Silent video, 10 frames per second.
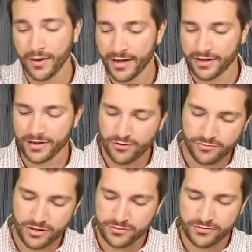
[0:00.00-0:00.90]
but
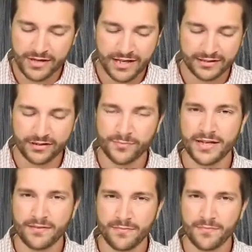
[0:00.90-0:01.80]
you do get a little
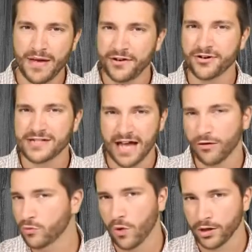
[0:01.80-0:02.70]
bit better
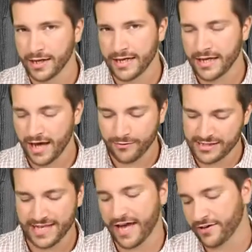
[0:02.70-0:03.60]
sound quality, I
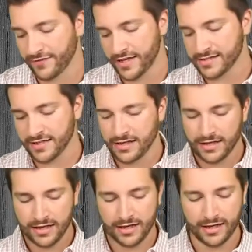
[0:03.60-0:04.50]
would say, out of these.
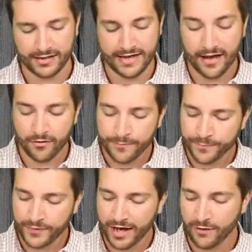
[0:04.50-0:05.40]
Now,
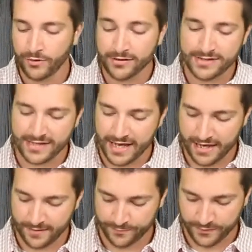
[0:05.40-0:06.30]
I will
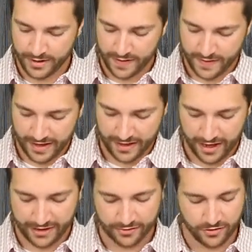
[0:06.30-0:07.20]
say
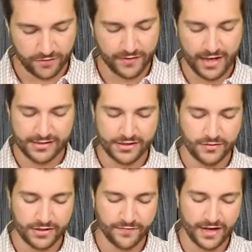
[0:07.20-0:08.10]
that I don't know if it has to
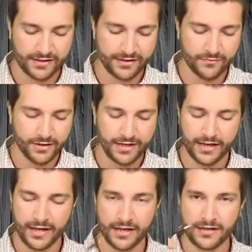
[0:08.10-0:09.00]
do with the fact that they're
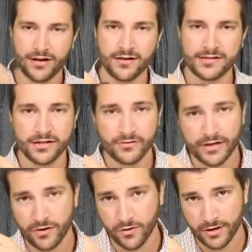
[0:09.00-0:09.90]
running an
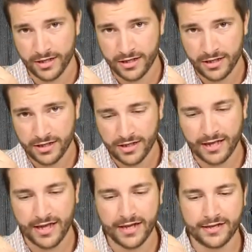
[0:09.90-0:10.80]
auxiliary cord
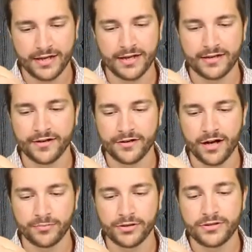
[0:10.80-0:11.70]
and they're
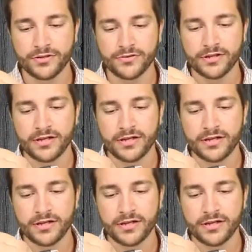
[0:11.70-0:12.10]
not Bluetooth,